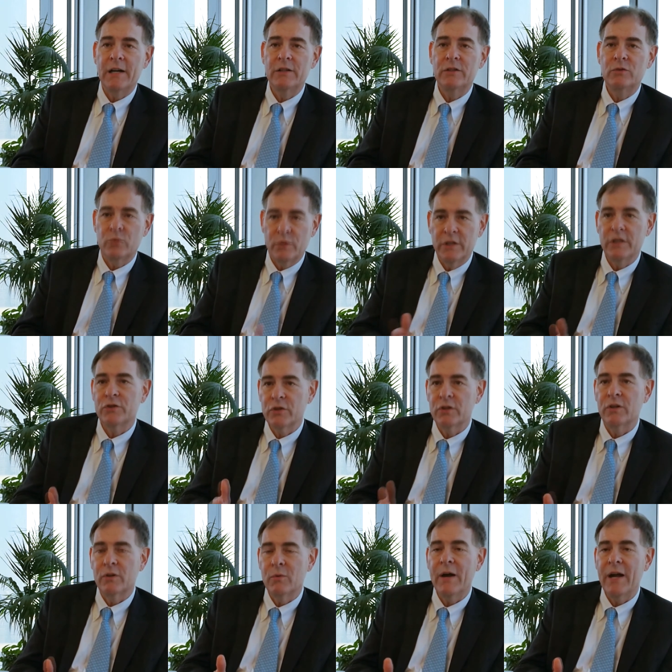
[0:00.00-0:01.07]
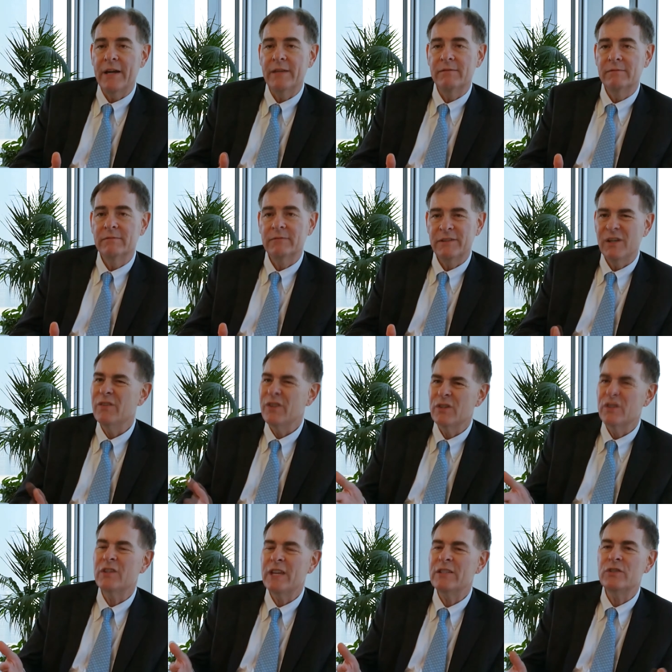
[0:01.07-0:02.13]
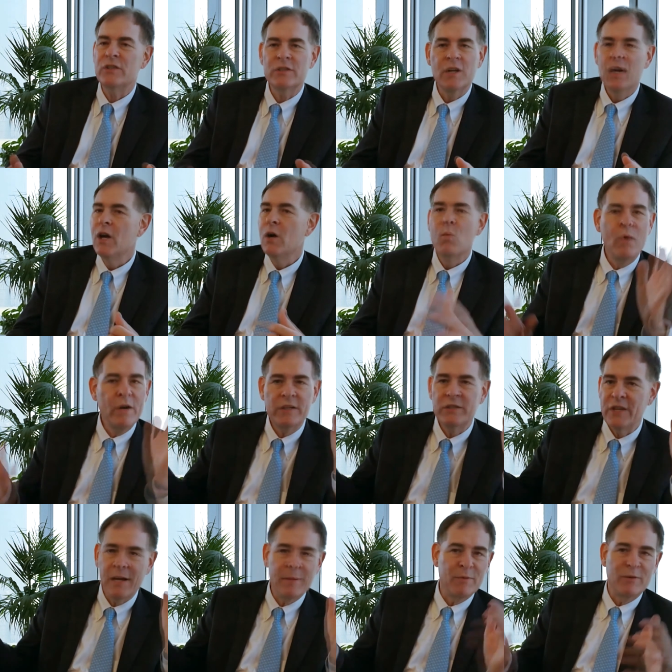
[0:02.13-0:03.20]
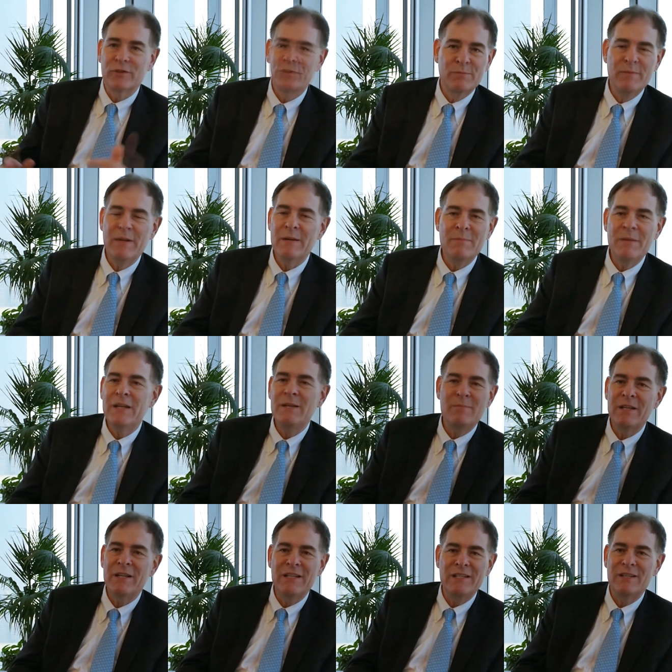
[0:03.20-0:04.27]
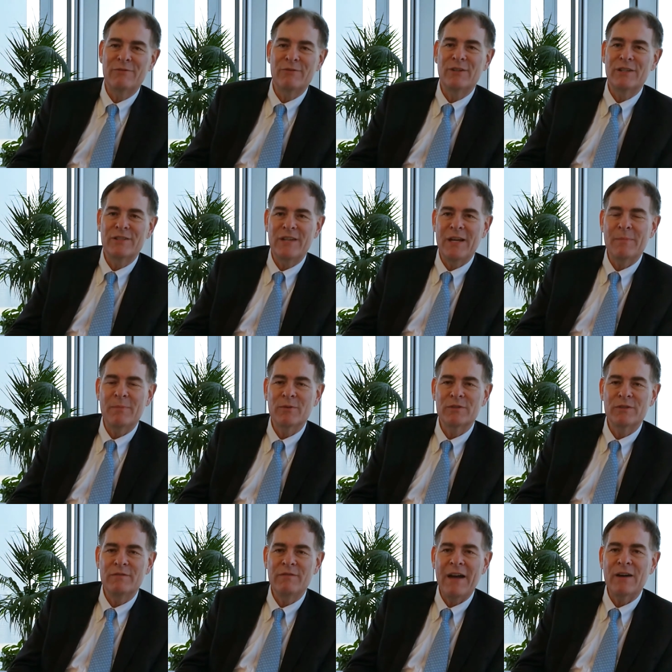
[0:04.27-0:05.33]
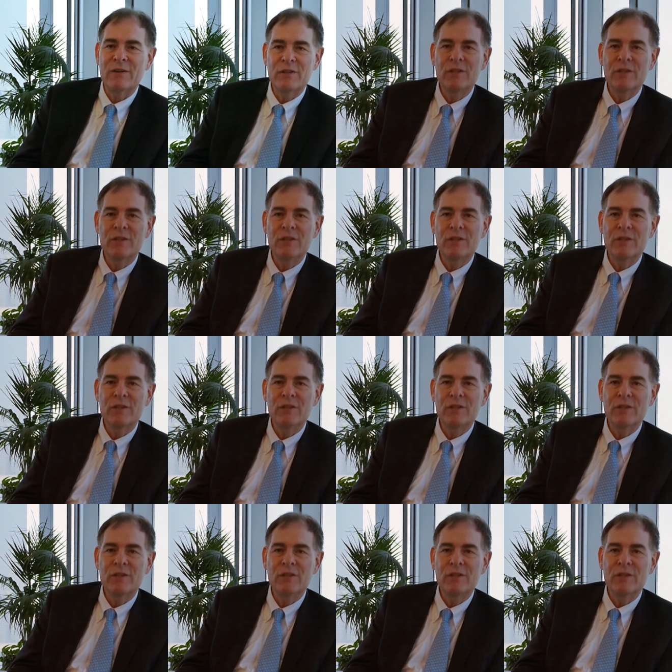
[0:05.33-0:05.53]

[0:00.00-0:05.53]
traditional way. That's just one example. There's many, many different examples of value.